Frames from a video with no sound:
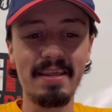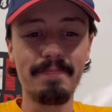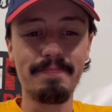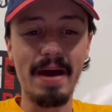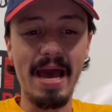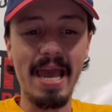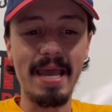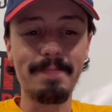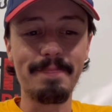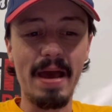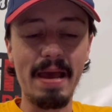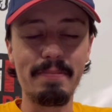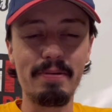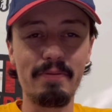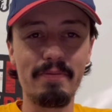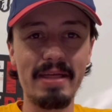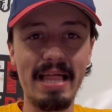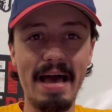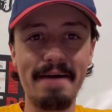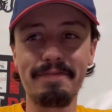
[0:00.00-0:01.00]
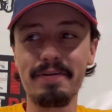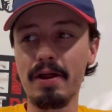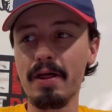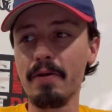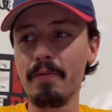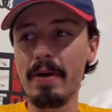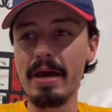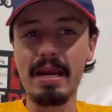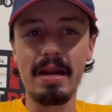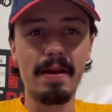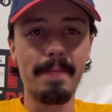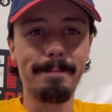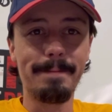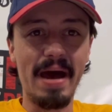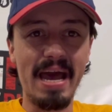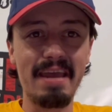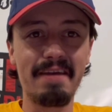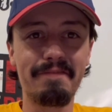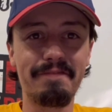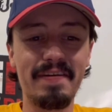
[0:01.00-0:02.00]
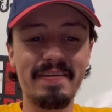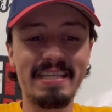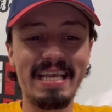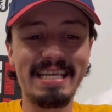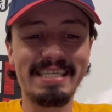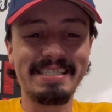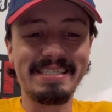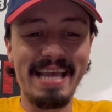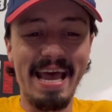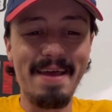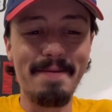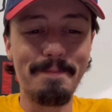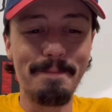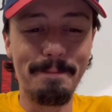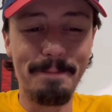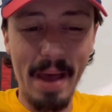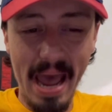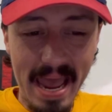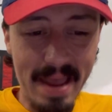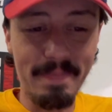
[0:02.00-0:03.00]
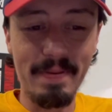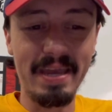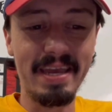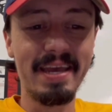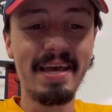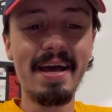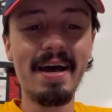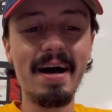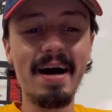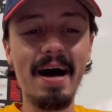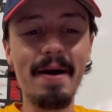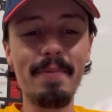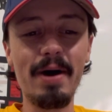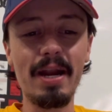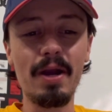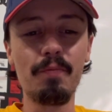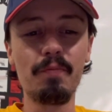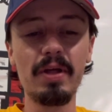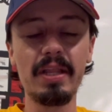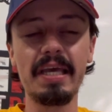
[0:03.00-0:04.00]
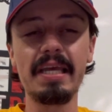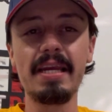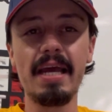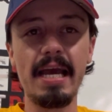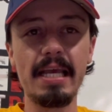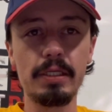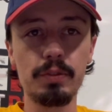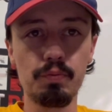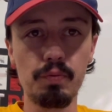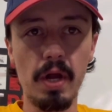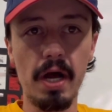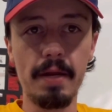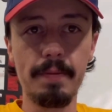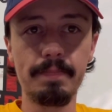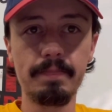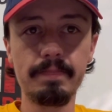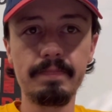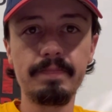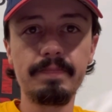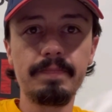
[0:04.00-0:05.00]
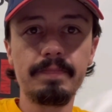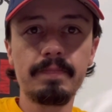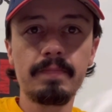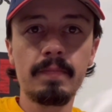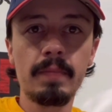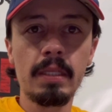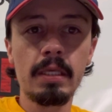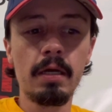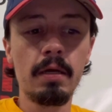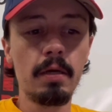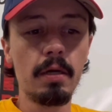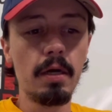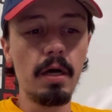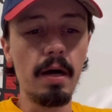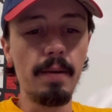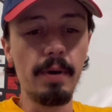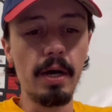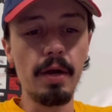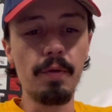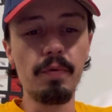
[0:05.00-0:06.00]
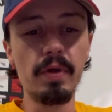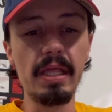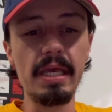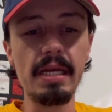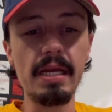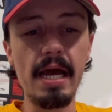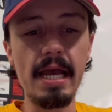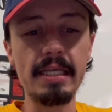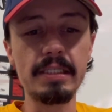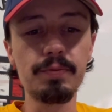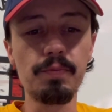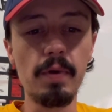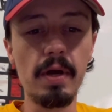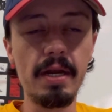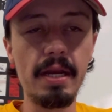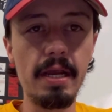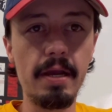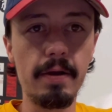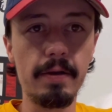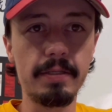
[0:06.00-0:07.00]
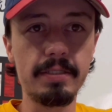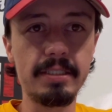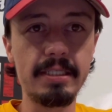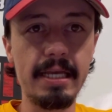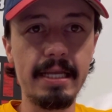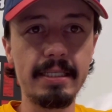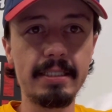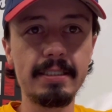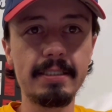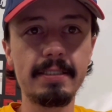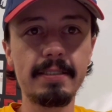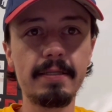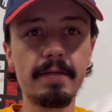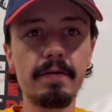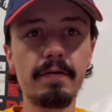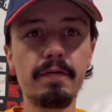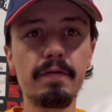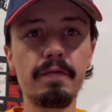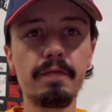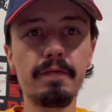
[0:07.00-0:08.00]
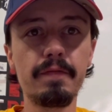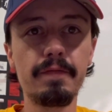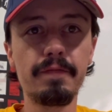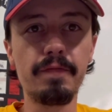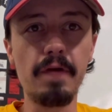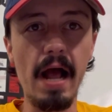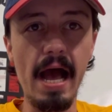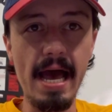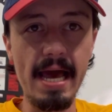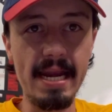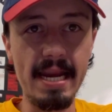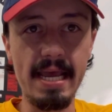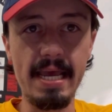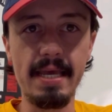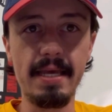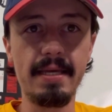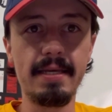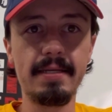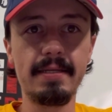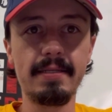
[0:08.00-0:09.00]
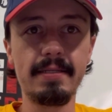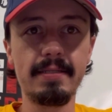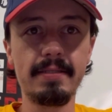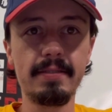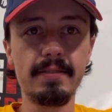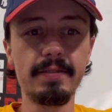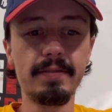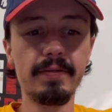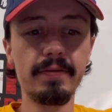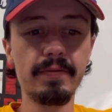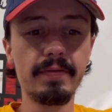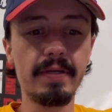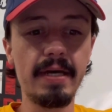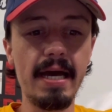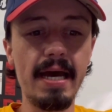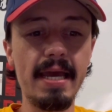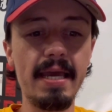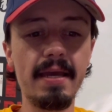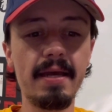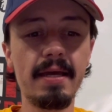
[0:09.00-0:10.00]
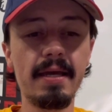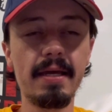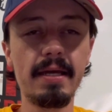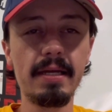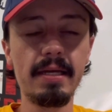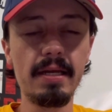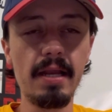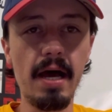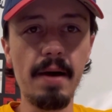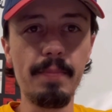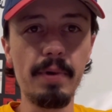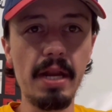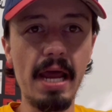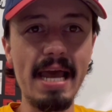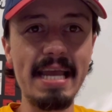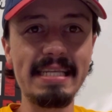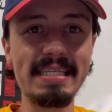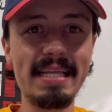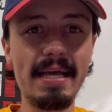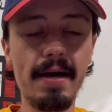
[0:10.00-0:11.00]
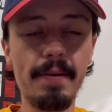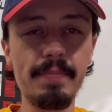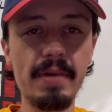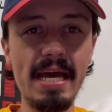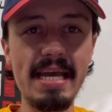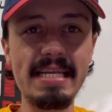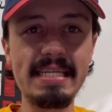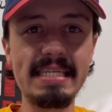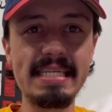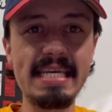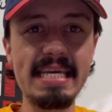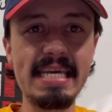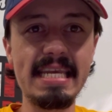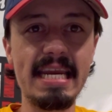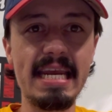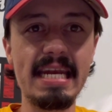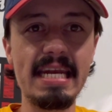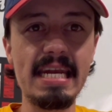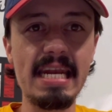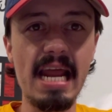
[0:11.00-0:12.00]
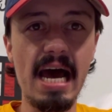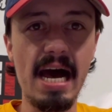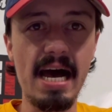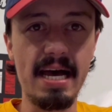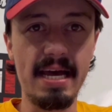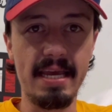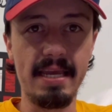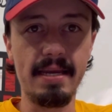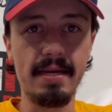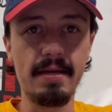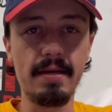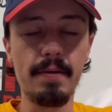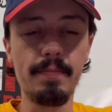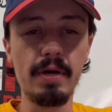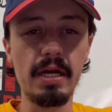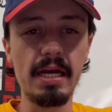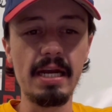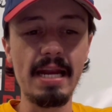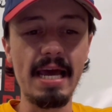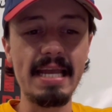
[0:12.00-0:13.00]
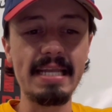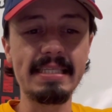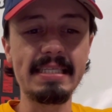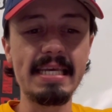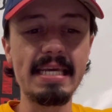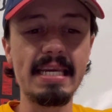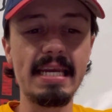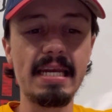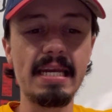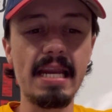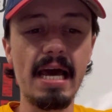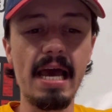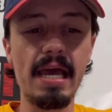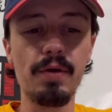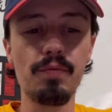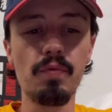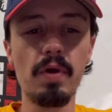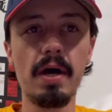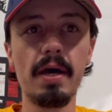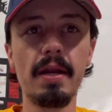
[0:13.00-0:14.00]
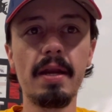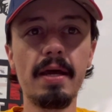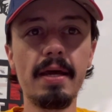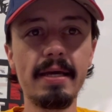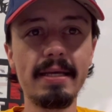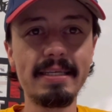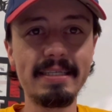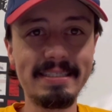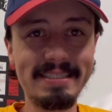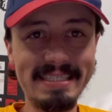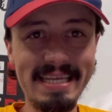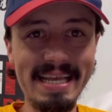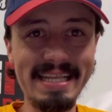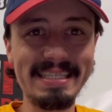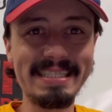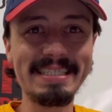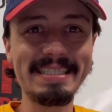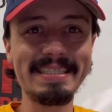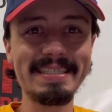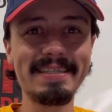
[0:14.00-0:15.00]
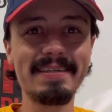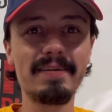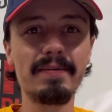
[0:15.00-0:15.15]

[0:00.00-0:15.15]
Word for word: bank, baby. We laugh it all the way to the bank 50 cent, baby. I'm on a really nice run. I'm on a really nice run here since Friday. Okay. I'm a nine, I'm 19 and 9. I'm on a 19 and 9 run since